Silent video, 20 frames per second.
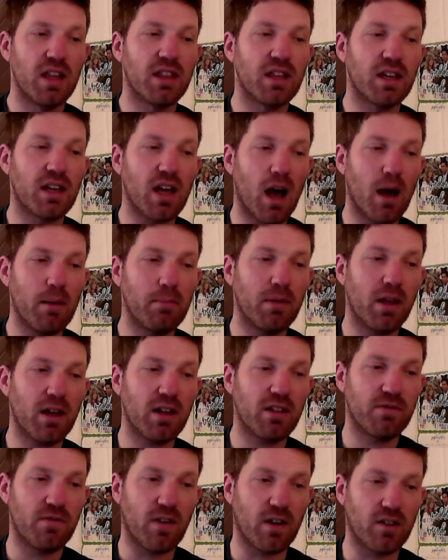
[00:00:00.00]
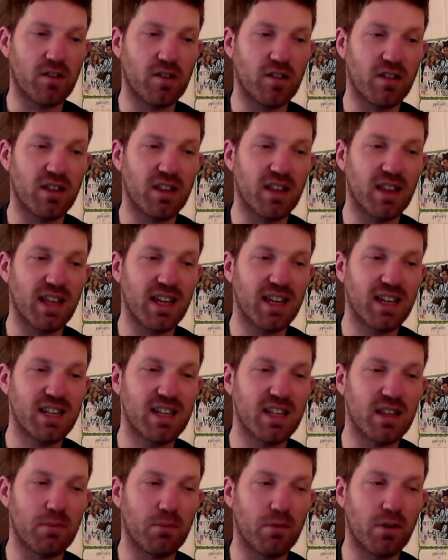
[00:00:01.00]
The complex functions linked
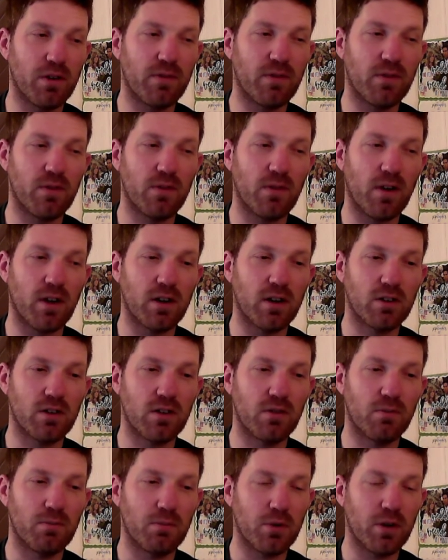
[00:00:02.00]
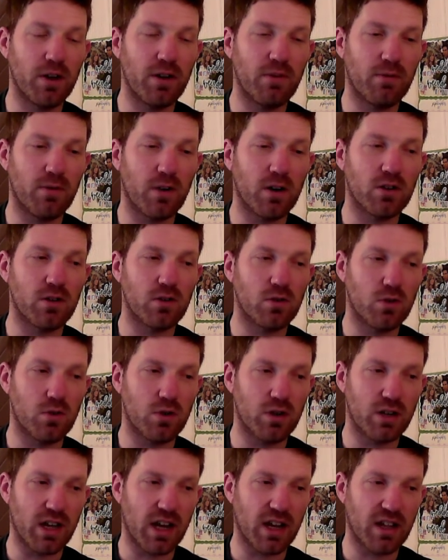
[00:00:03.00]
to the prefrontal
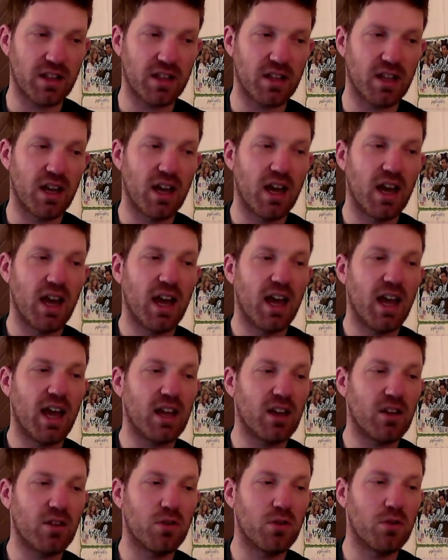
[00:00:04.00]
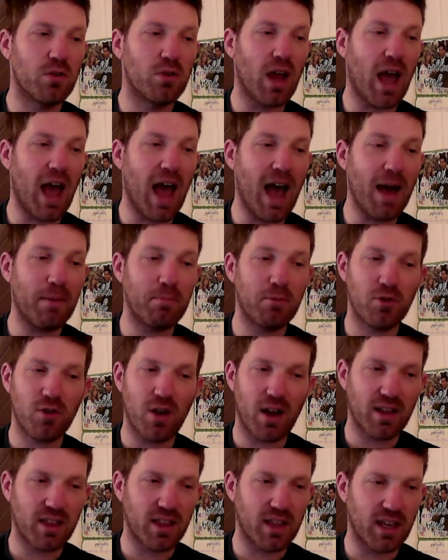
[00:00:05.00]
cortex include
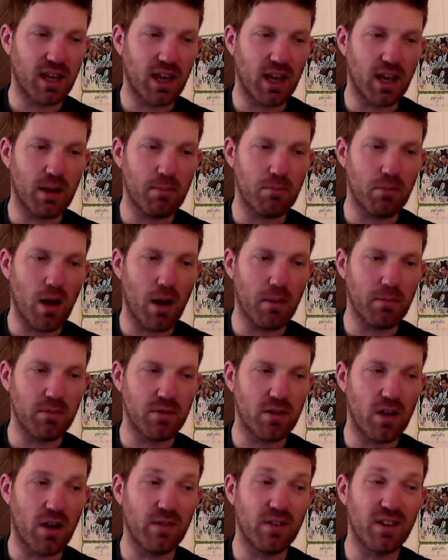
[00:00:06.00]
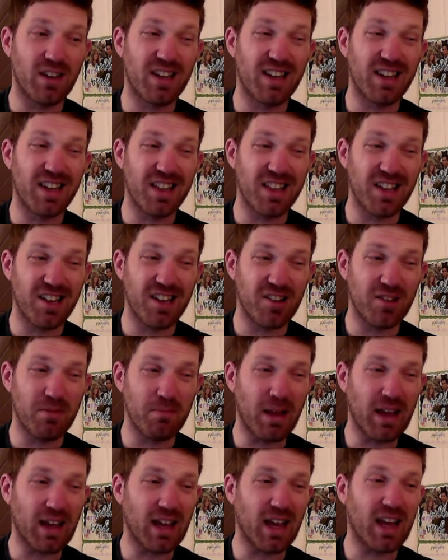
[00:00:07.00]
abstract thinking and problem solving, decision
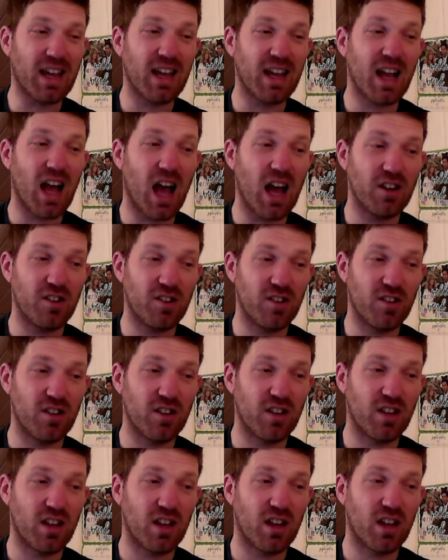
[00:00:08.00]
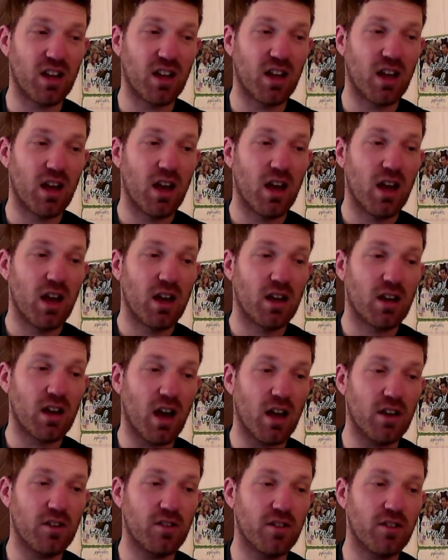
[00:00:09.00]
making,
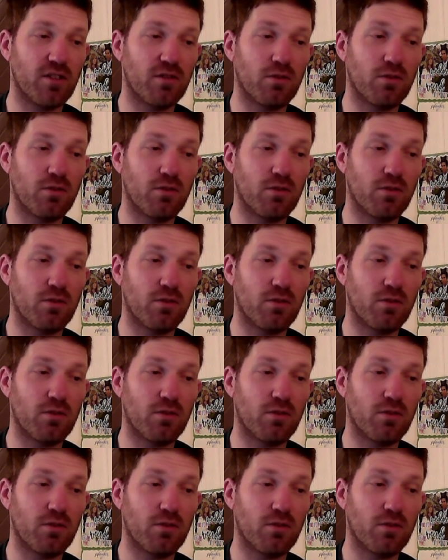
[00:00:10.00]
conscious